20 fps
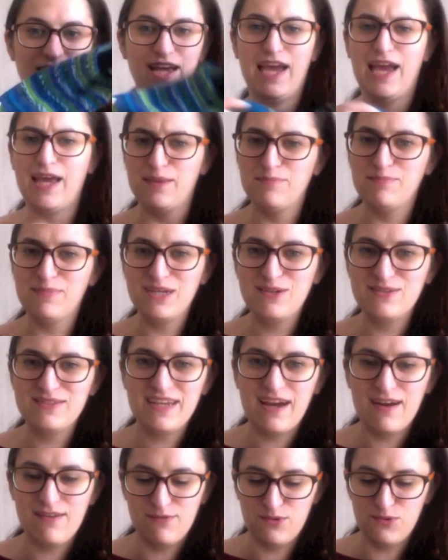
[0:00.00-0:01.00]
And because
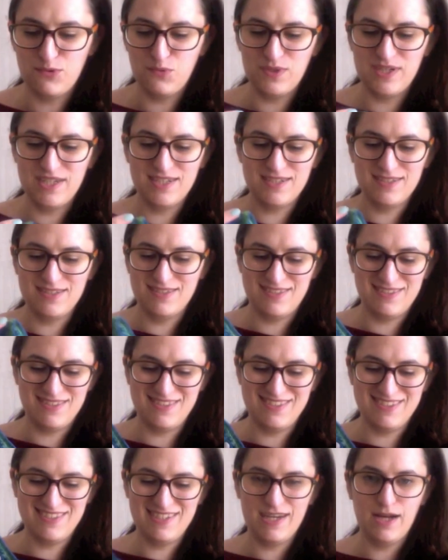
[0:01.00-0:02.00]
I have a weird
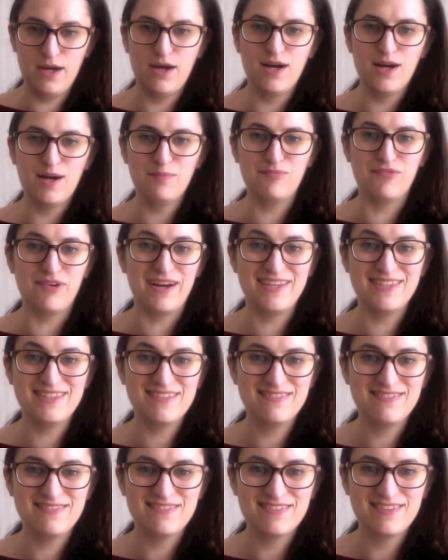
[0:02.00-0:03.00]
brain,